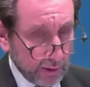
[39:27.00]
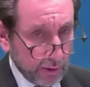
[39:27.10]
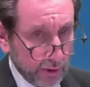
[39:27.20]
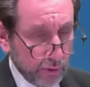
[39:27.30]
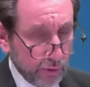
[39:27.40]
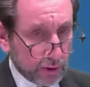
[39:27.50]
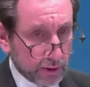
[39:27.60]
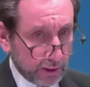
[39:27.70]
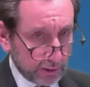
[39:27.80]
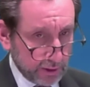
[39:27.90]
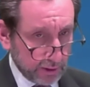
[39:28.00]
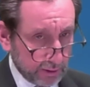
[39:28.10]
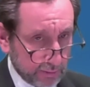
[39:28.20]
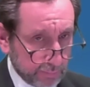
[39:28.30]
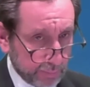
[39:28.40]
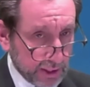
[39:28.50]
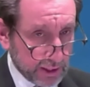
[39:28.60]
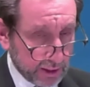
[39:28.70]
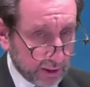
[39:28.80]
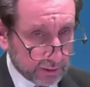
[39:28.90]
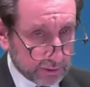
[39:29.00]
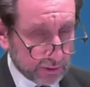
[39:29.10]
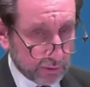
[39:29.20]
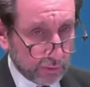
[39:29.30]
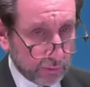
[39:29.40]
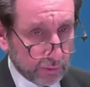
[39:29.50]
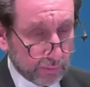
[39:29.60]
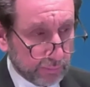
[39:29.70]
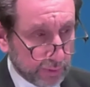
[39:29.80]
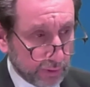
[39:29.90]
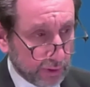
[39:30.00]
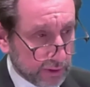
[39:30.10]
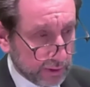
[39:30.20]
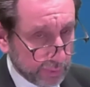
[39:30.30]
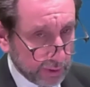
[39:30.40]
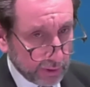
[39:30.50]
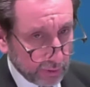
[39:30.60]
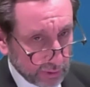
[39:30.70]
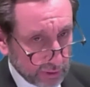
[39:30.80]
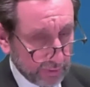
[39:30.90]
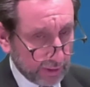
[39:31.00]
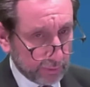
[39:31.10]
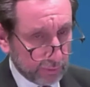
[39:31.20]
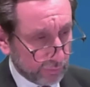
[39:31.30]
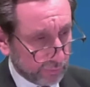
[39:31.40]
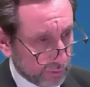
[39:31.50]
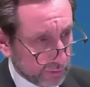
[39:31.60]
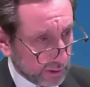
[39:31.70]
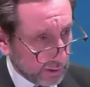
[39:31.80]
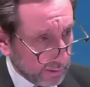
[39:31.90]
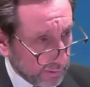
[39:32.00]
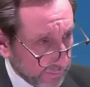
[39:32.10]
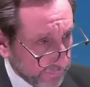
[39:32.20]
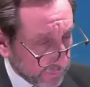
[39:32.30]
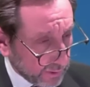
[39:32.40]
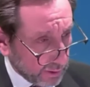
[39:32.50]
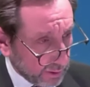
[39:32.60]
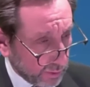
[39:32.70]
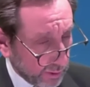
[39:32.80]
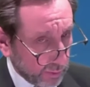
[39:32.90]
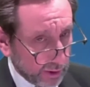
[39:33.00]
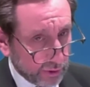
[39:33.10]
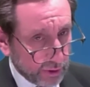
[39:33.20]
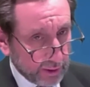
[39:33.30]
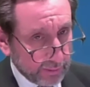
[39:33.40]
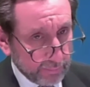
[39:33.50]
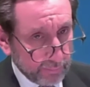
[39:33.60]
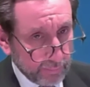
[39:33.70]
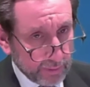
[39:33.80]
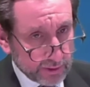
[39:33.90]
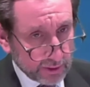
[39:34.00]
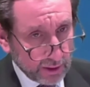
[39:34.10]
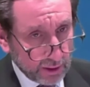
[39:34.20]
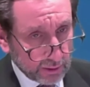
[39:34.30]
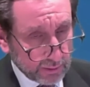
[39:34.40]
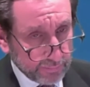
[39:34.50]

who conducted PDRs, as you call them? Is it periodic development reviews with Mr. Clark?